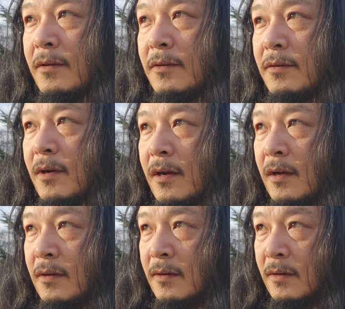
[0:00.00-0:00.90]
who
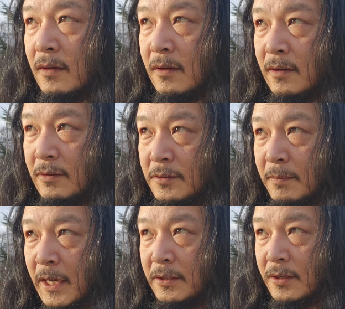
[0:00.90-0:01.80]
is
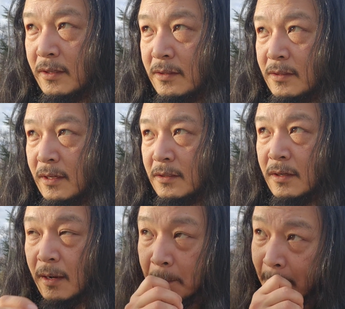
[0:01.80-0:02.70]
manager at the skate shop,